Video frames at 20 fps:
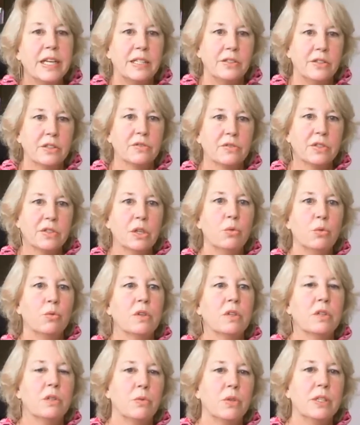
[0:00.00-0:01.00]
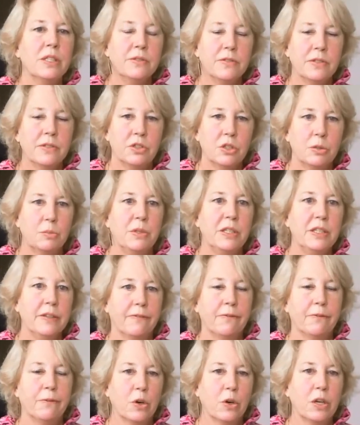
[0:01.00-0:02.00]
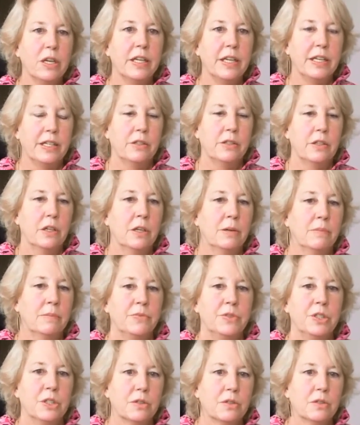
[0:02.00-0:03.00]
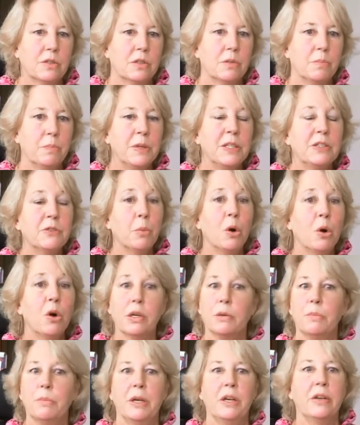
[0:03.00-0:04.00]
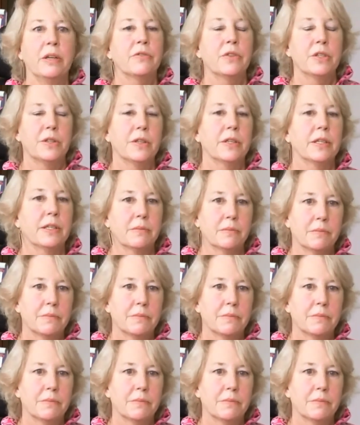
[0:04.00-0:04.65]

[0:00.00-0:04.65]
There's no really reason to be afraid. Just be smart about everything.